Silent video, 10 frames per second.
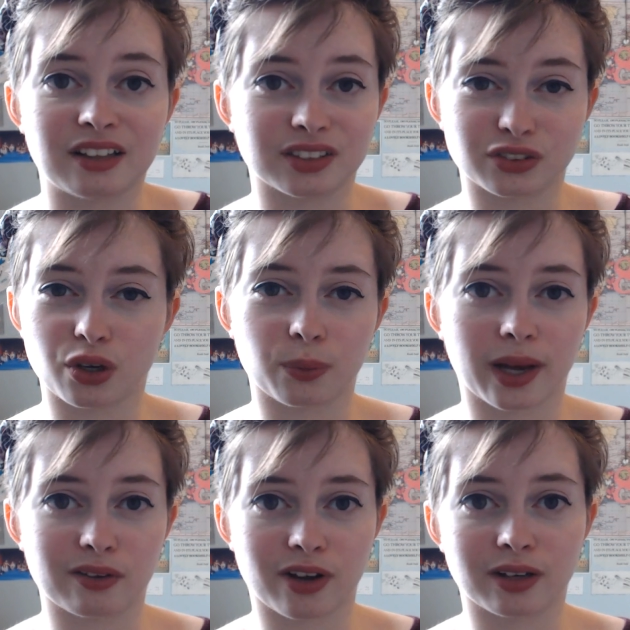There's no
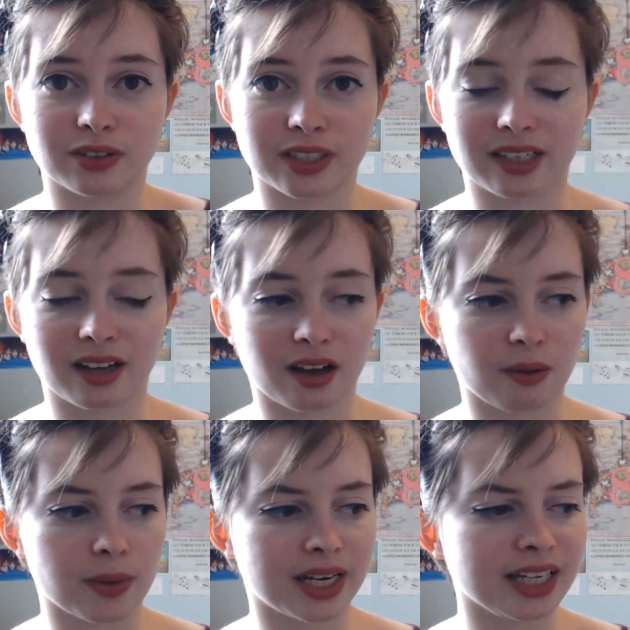way around it.
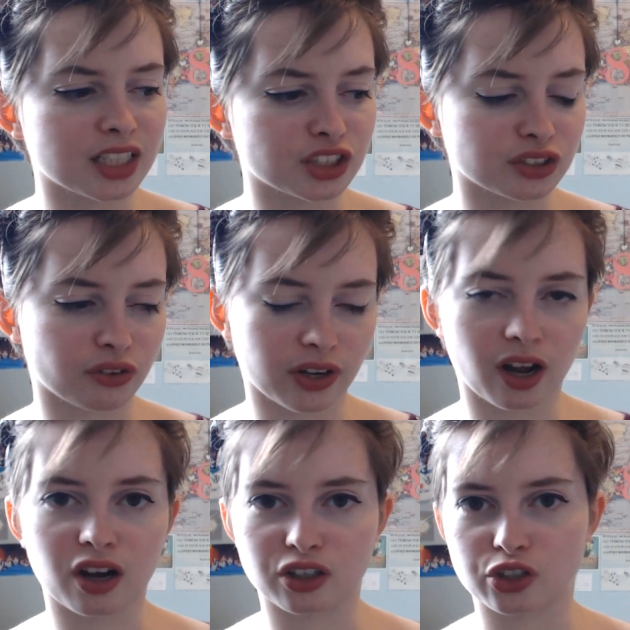And English is very
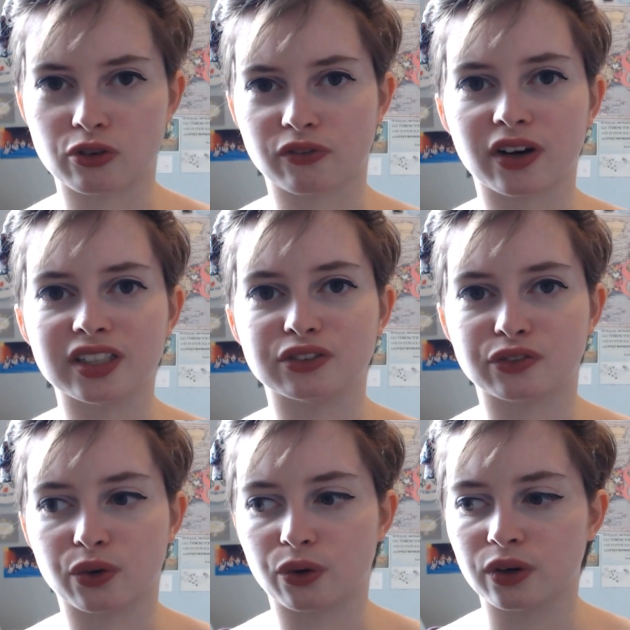hard to revise
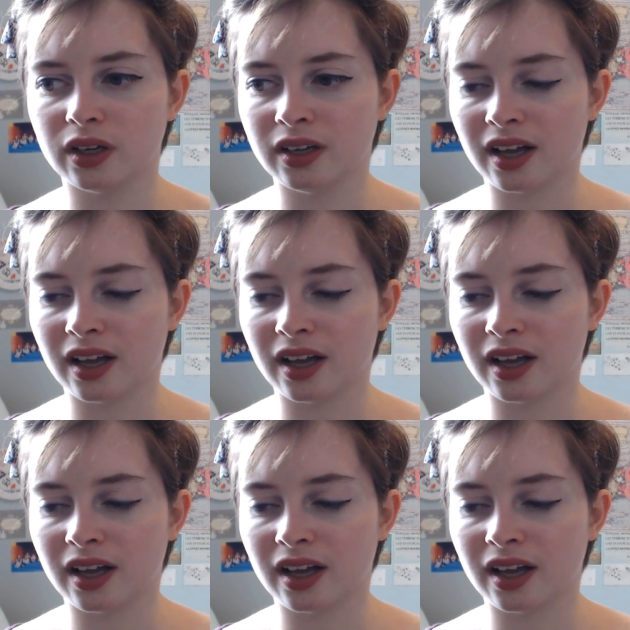for.